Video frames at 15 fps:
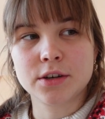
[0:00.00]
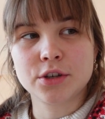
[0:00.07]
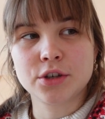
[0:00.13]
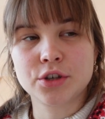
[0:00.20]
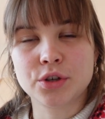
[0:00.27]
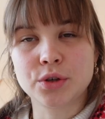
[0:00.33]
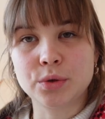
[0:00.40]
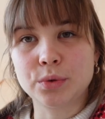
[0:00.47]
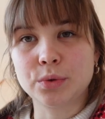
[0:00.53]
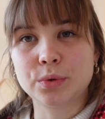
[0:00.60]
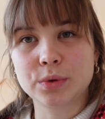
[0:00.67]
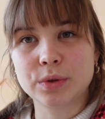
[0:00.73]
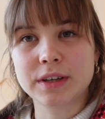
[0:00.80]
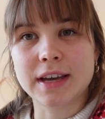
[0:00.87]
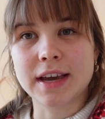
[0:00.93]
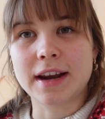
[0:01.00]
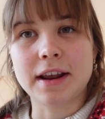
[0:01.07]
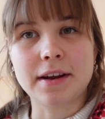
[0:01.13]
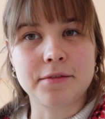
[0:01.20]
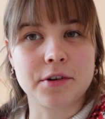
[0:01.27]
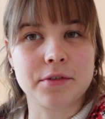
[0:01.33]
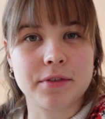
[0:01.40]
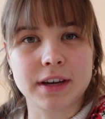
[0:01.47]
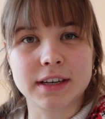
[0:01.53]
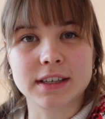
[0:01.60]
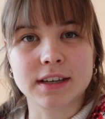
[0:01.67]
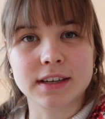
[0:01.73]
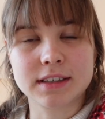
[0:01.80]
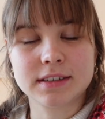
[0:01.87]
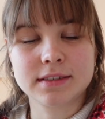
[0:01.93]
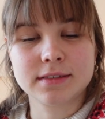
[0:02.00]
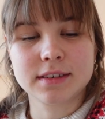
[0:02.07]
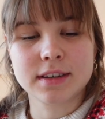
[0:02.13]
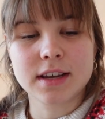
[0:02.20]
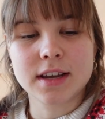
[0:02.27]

to get everything done.